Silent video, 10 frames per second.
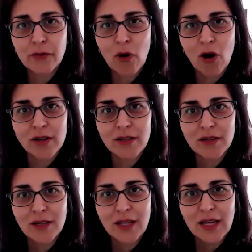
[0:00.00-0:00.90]
Iran.
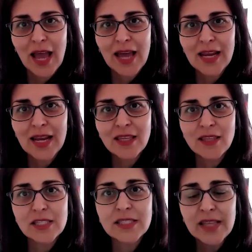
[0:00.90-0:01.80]
And I think
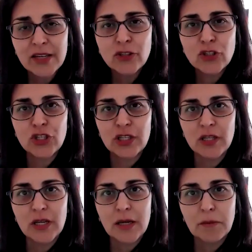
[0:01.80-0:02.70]
the synergy
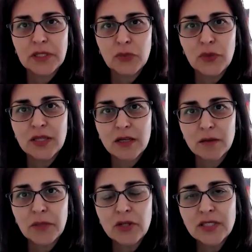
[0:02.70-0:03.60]
between the
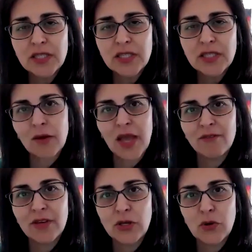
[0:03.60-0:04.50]
communities that we
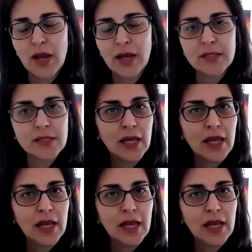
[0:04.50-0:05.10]
have in US